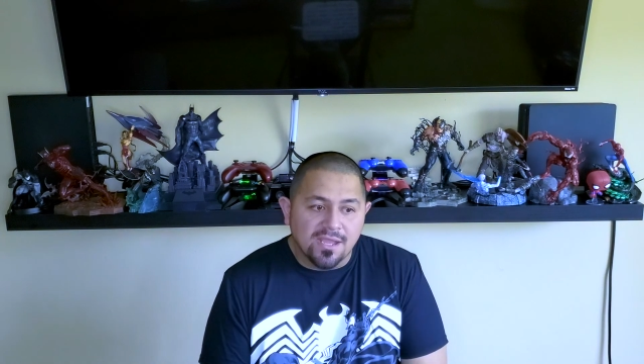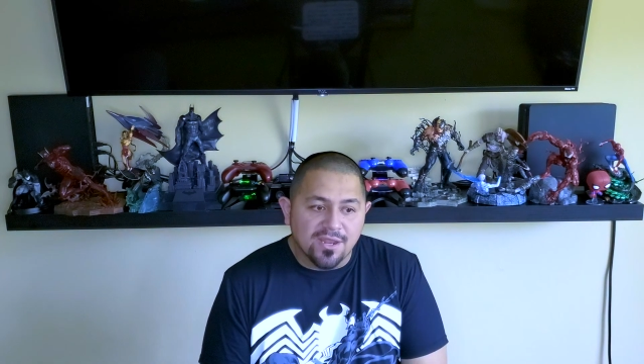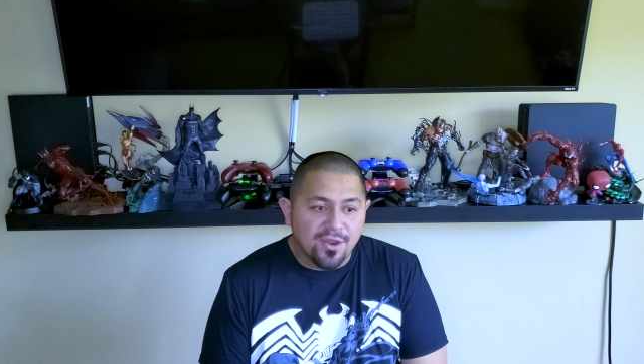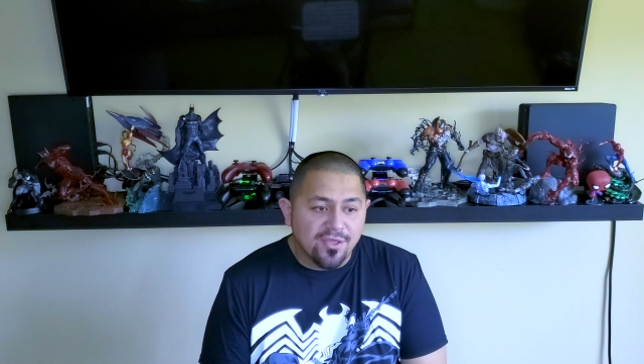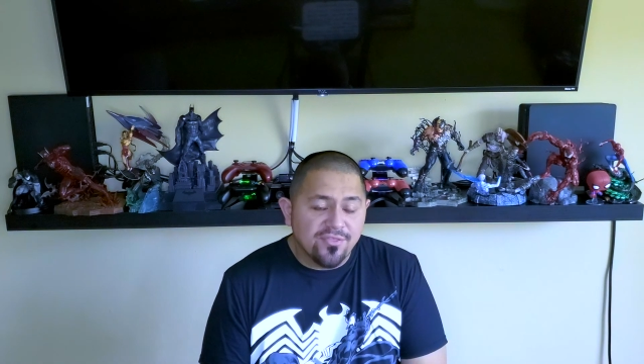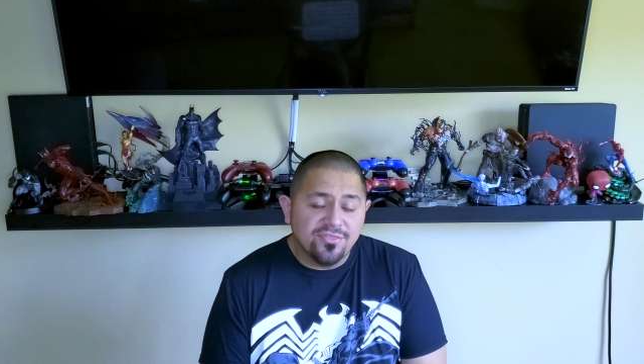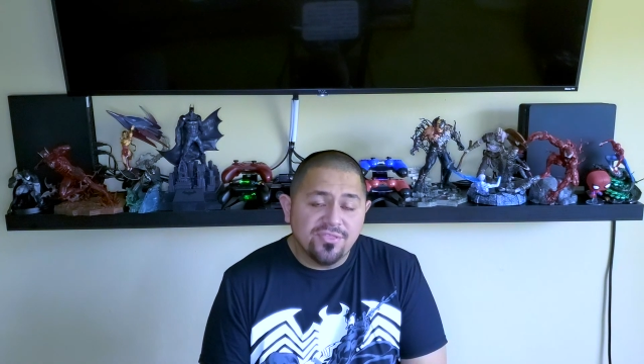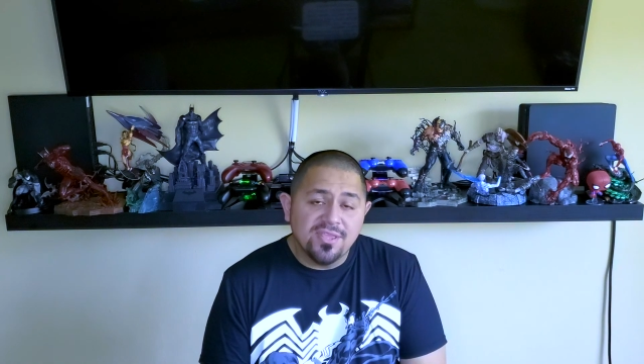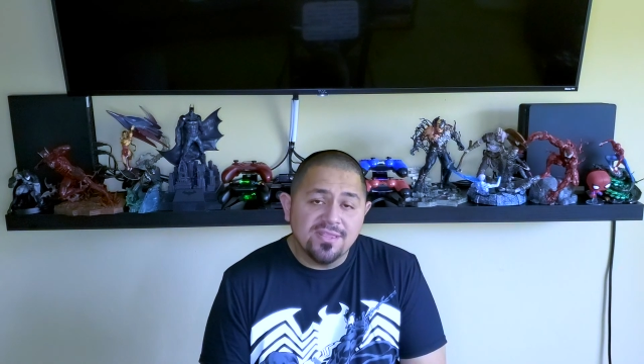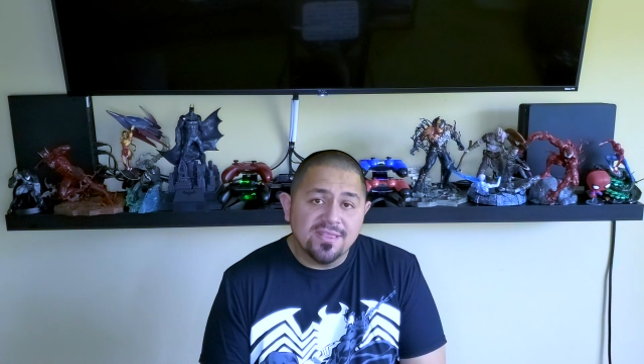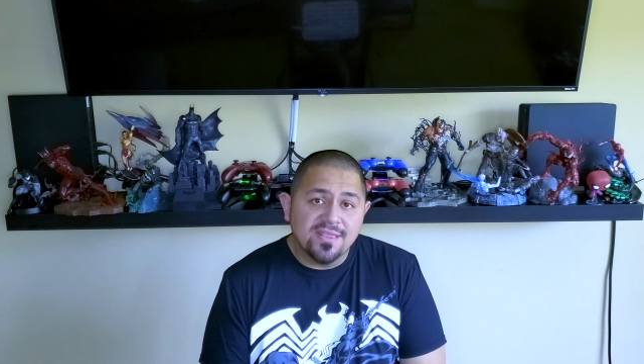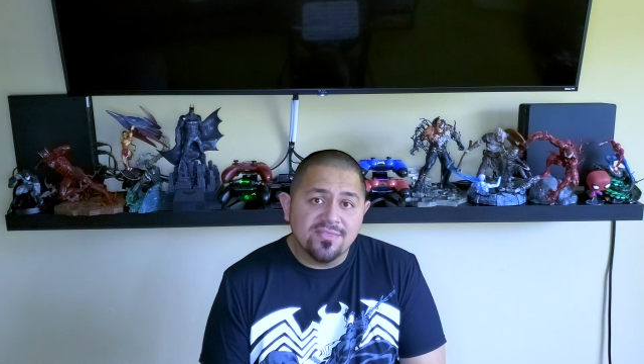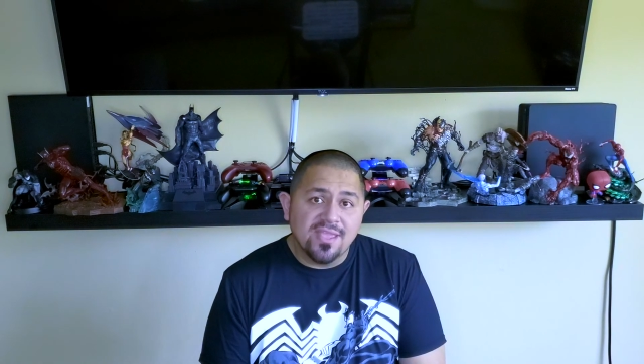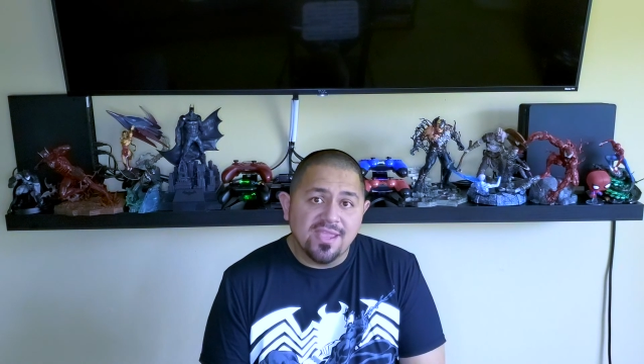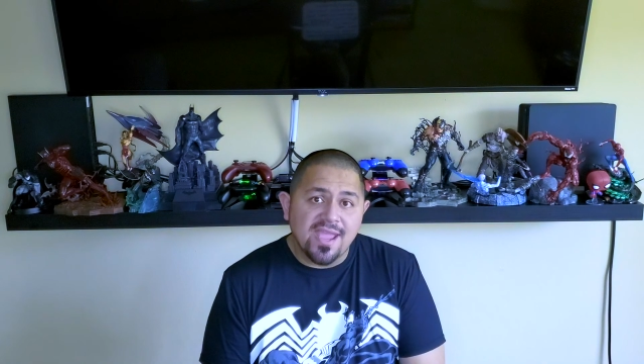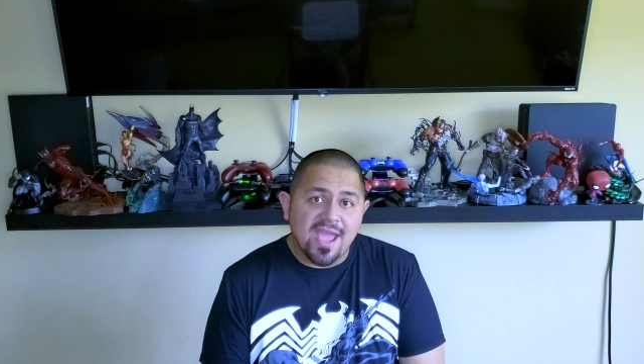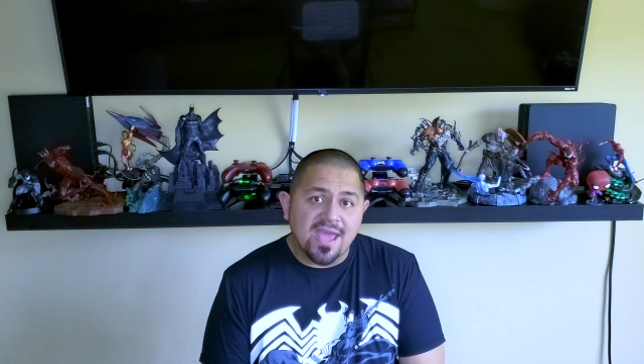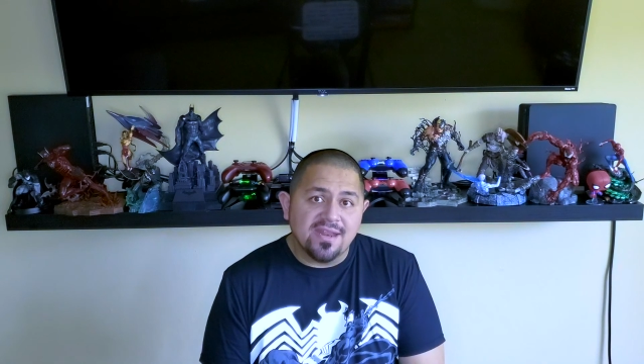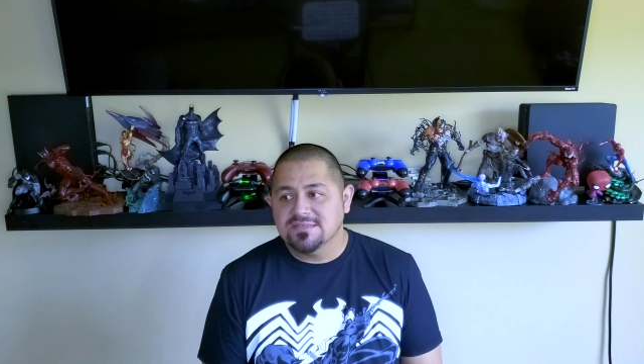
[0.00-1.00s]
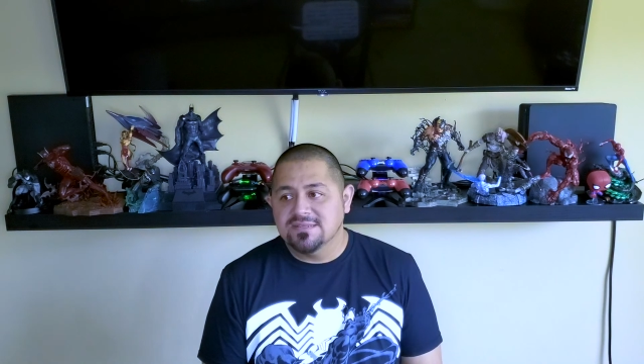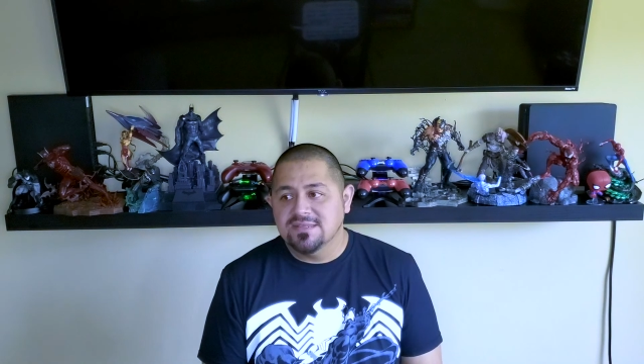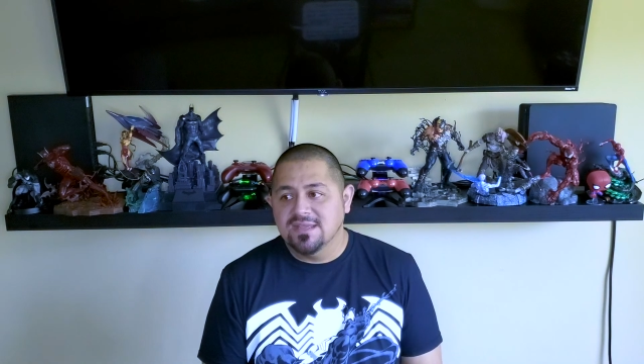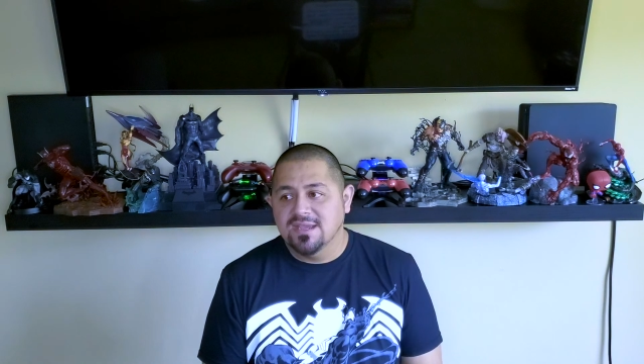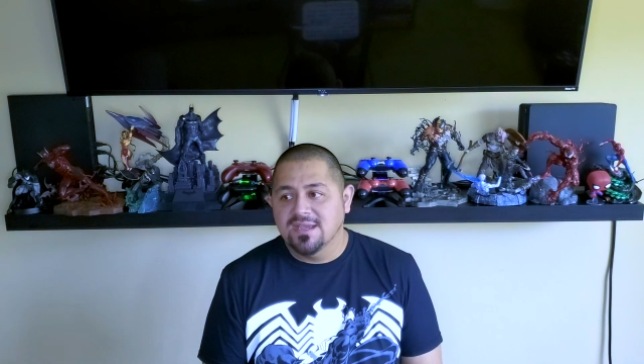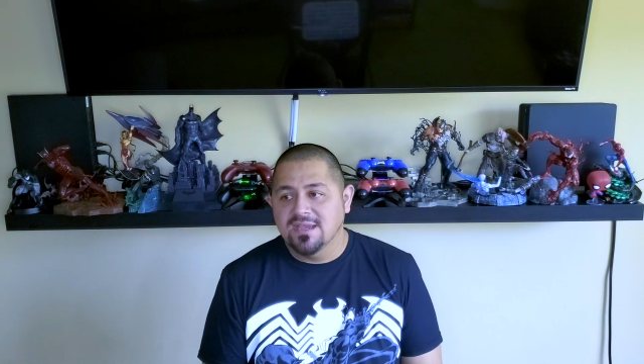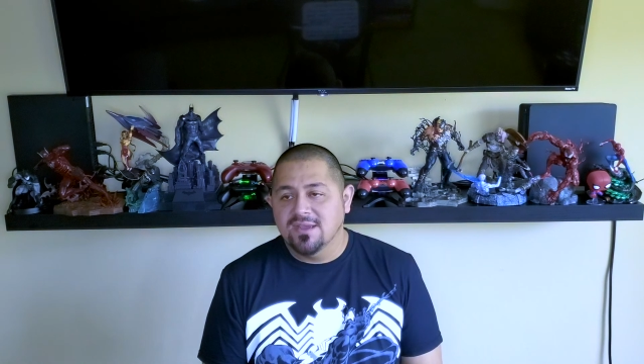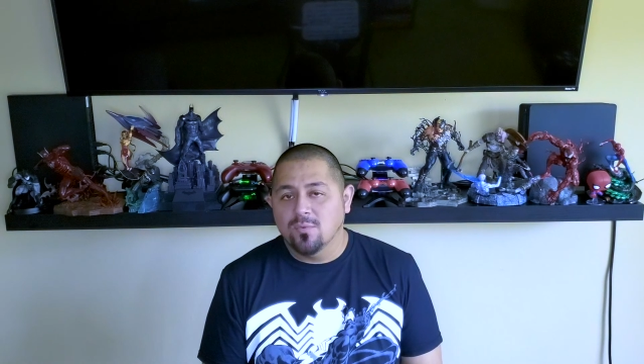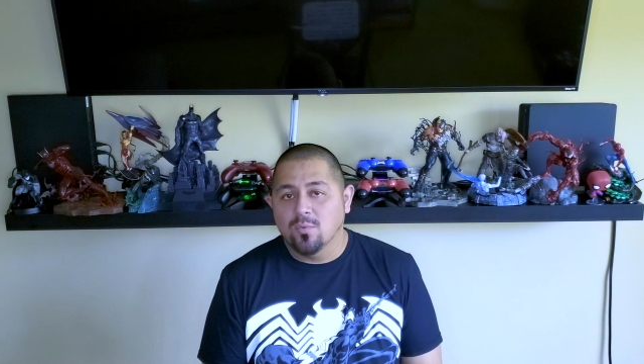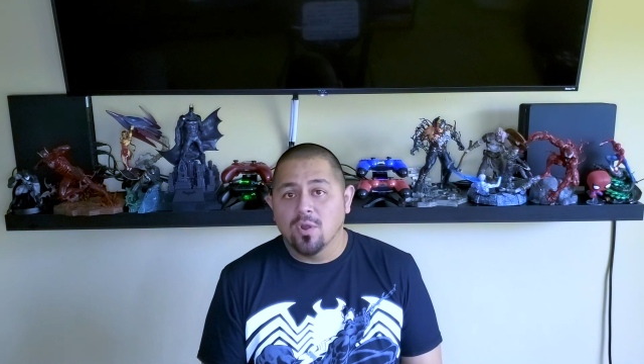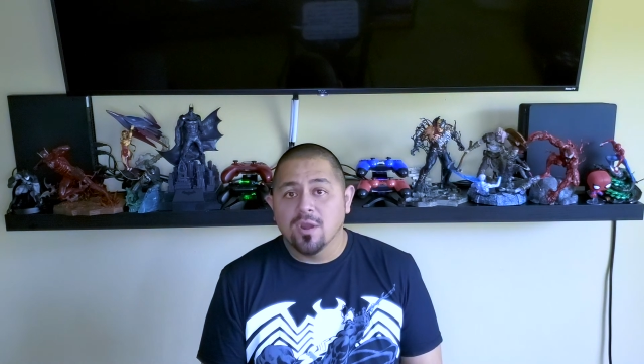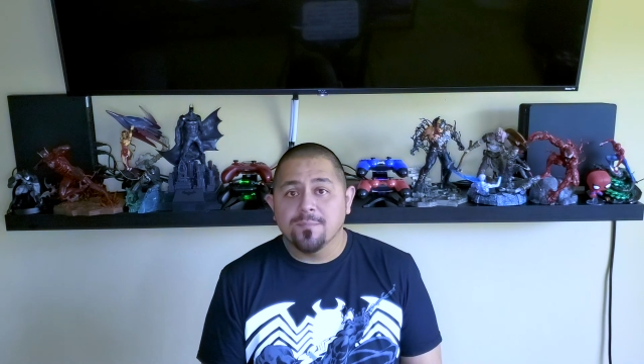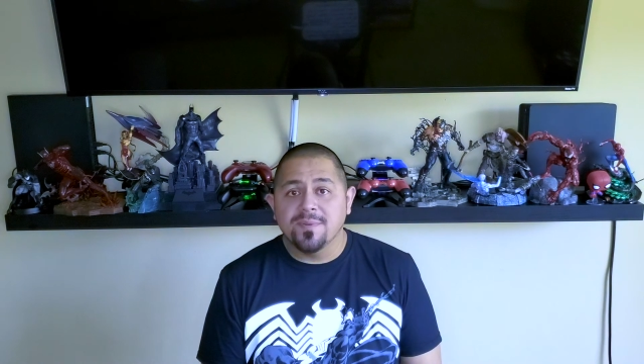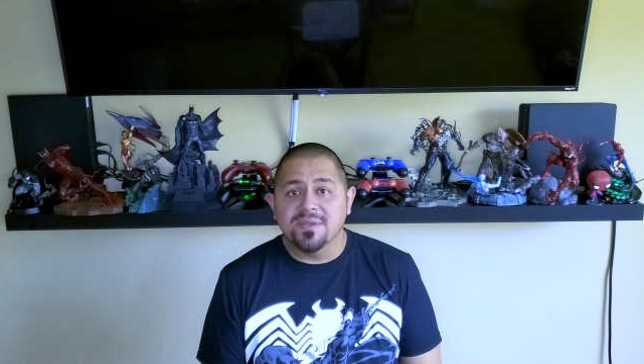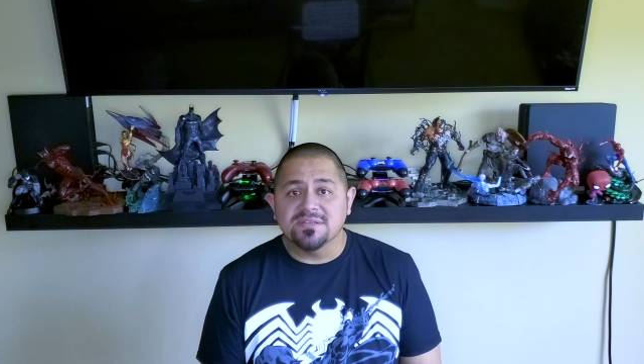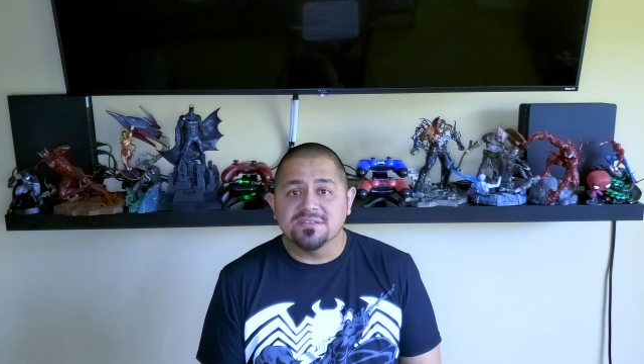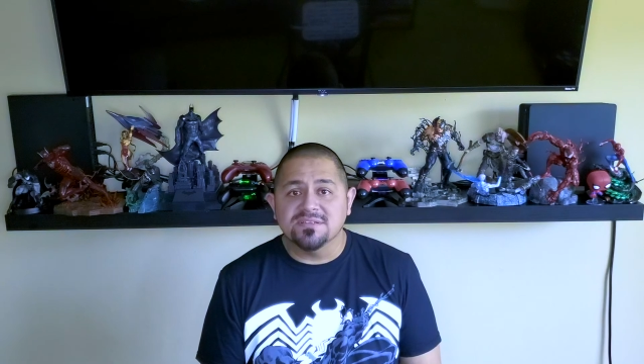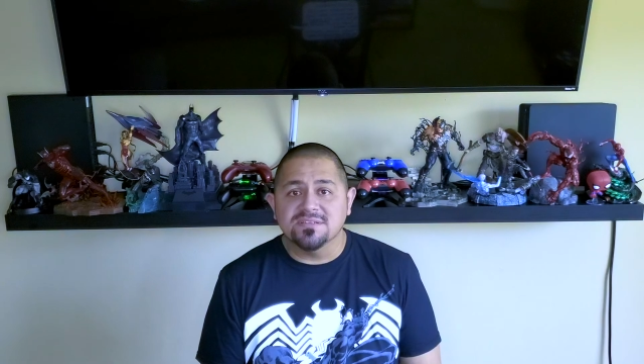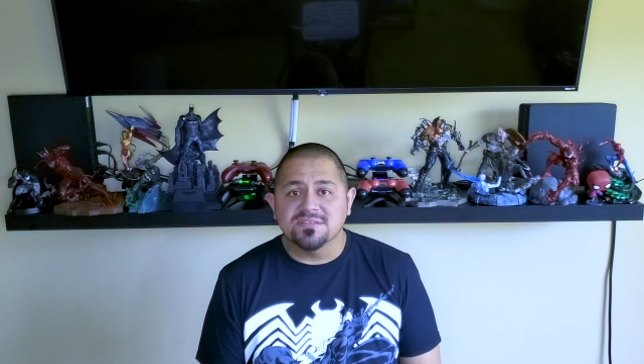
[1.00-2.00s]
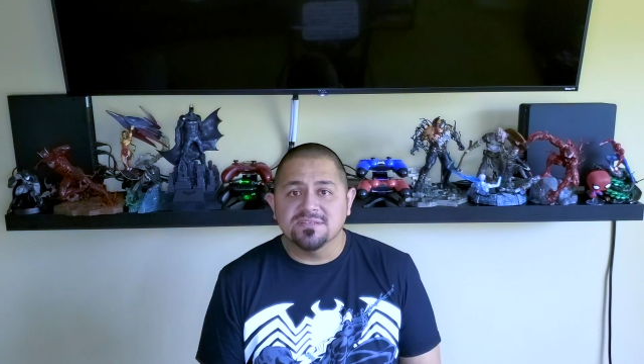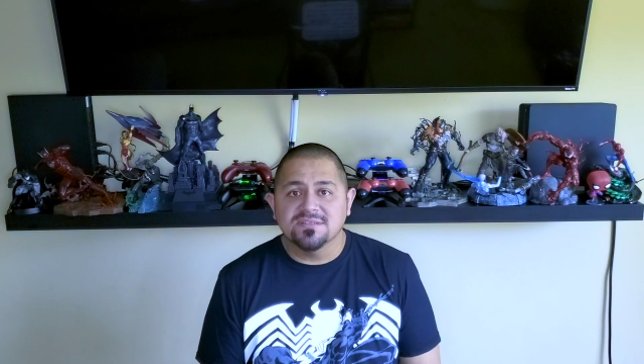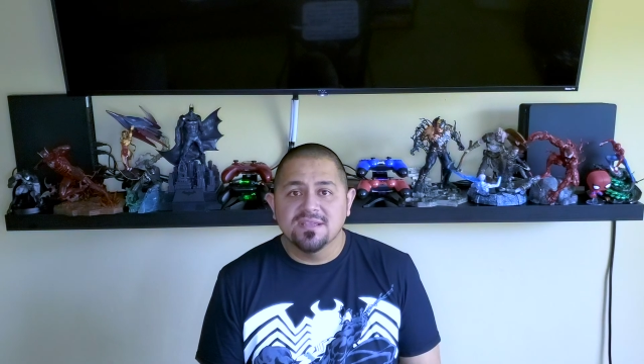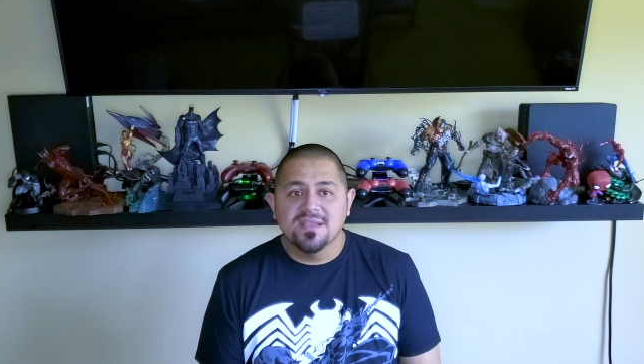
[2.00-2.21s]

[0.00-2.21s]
Another thing that they added, the workbenches.